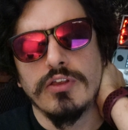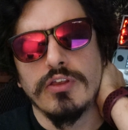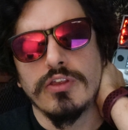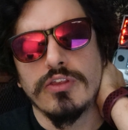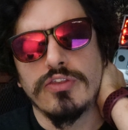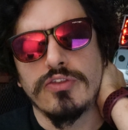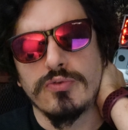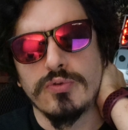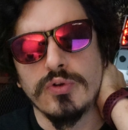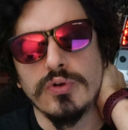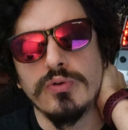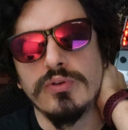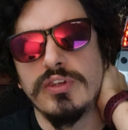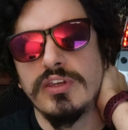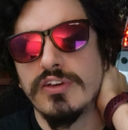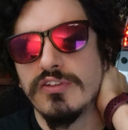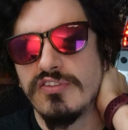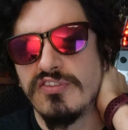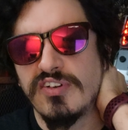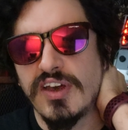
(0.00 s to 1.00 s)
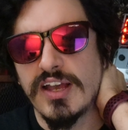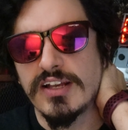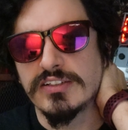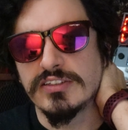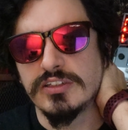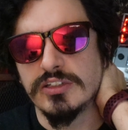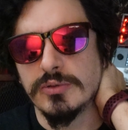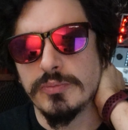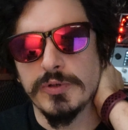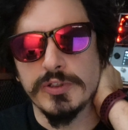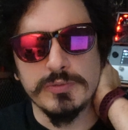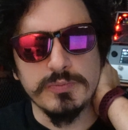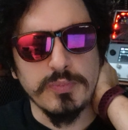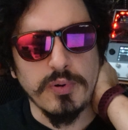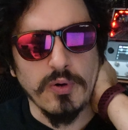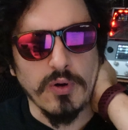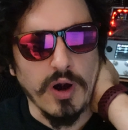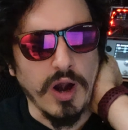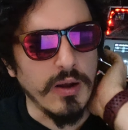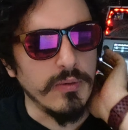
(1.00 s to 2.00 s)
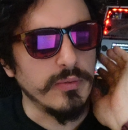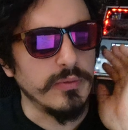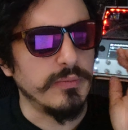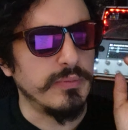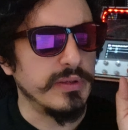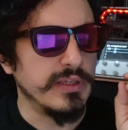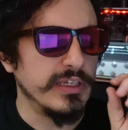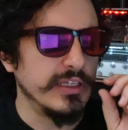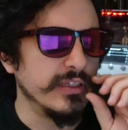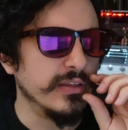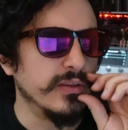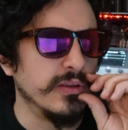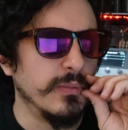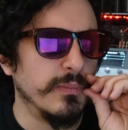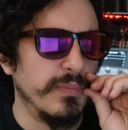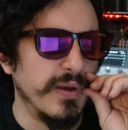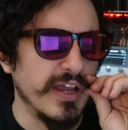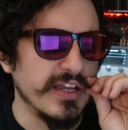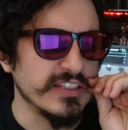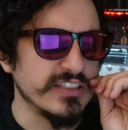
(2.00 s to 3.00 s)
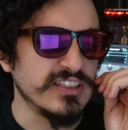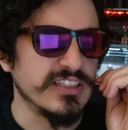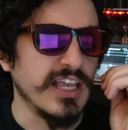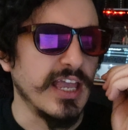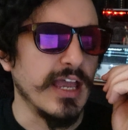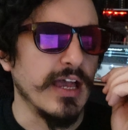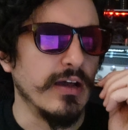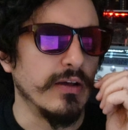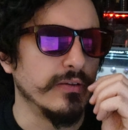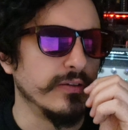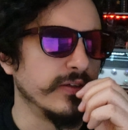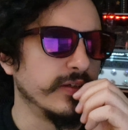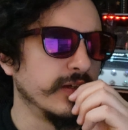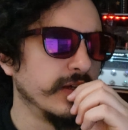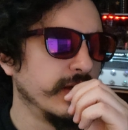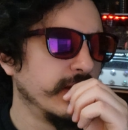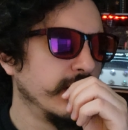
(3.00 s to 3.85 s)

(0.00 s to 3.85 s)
through the effects loop is probably the best sound